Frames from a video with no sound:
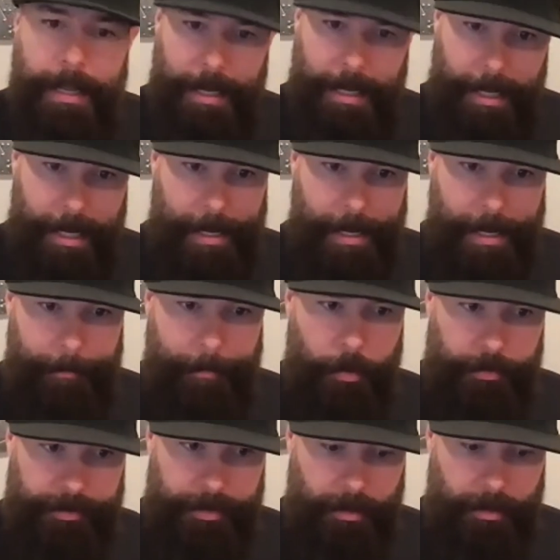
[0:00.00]
I
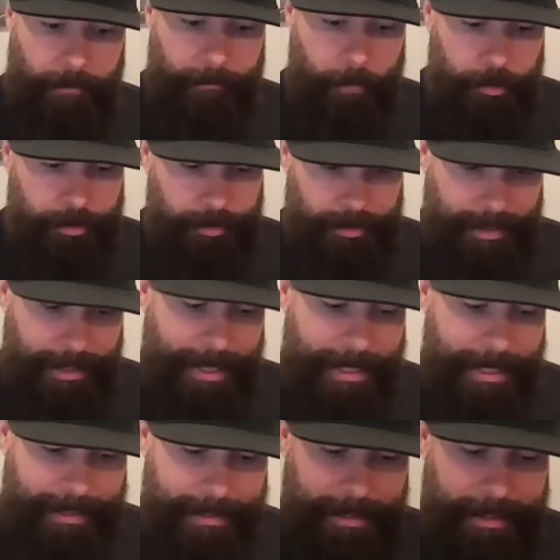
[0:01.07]
posted a devotional today,
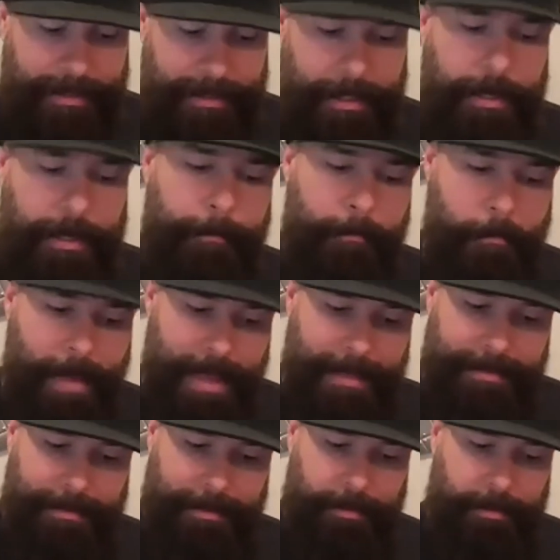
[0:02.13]
and it did an
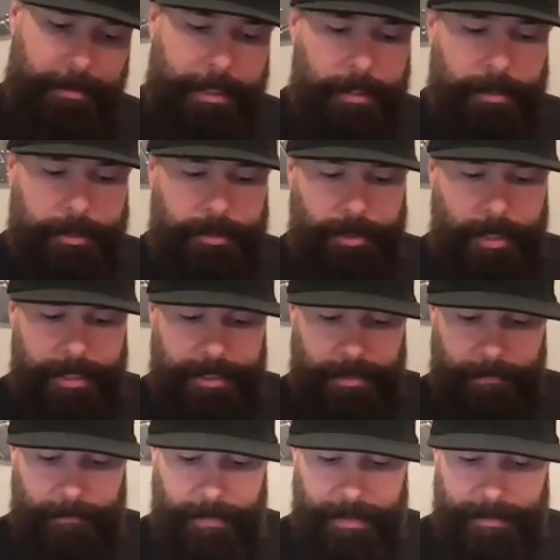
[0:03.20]
amazing illustration
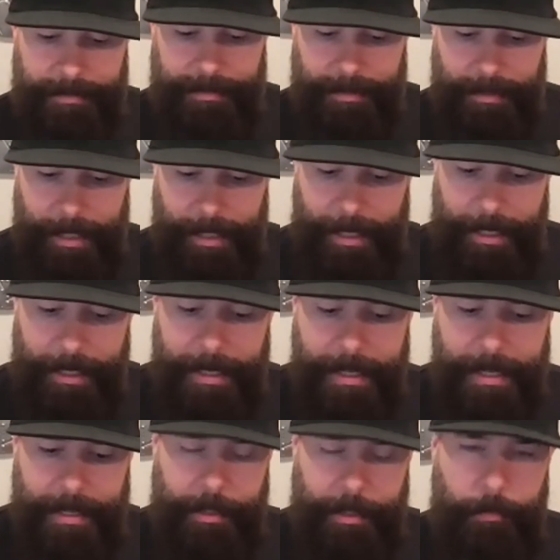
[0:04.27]
of this.
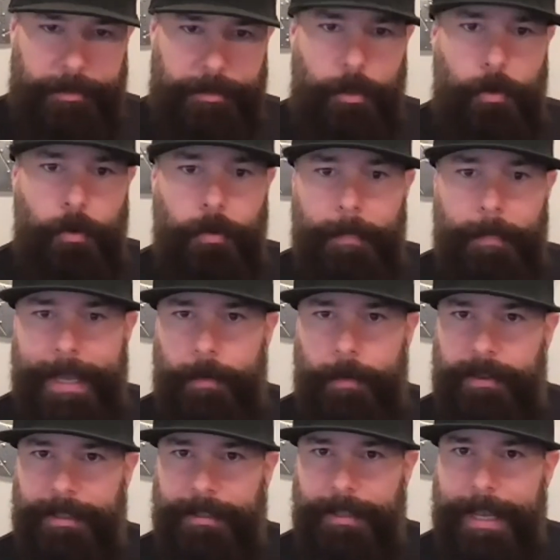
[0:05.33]
There was an old man
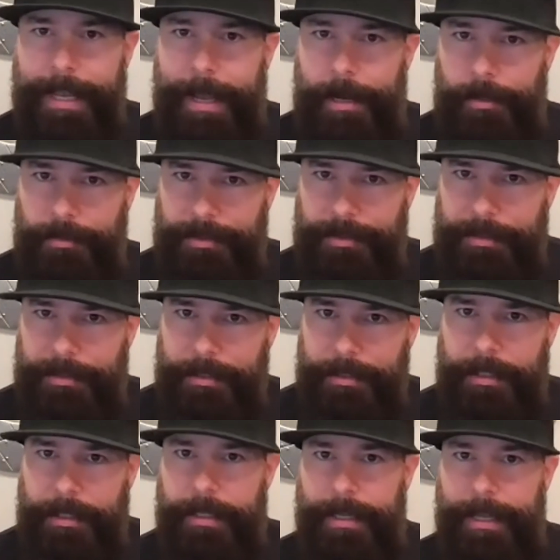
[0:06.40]
with a lighthouse,
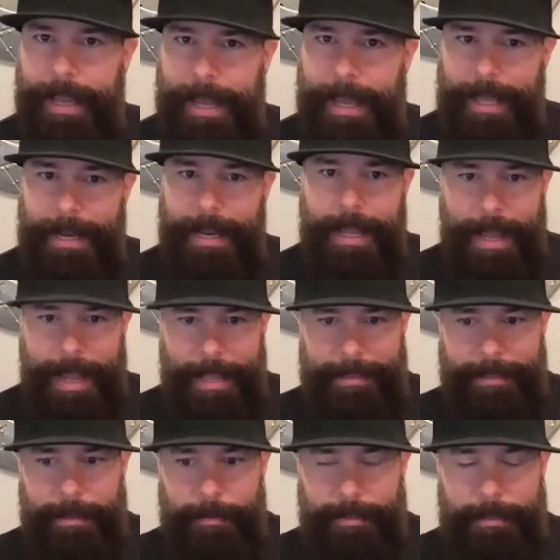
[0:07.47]
and
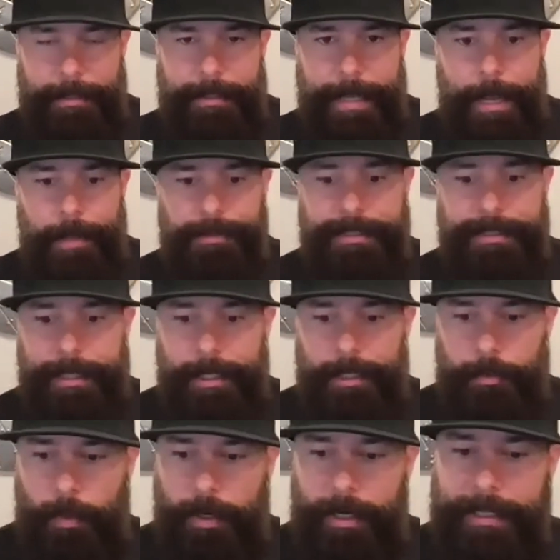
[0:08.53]
at the
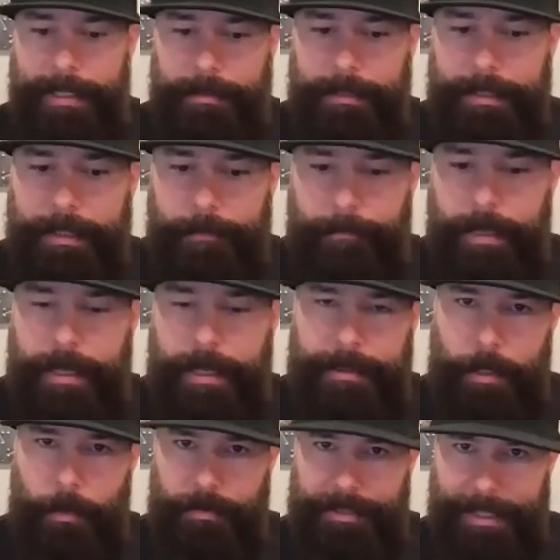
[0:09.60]
downstairs where he lived,
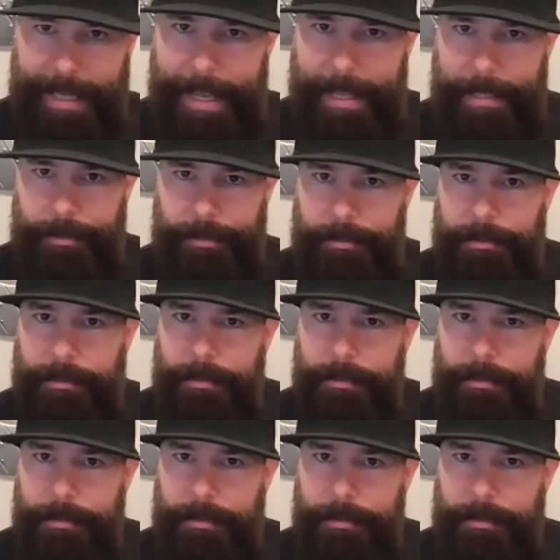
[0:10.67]
there was a candle.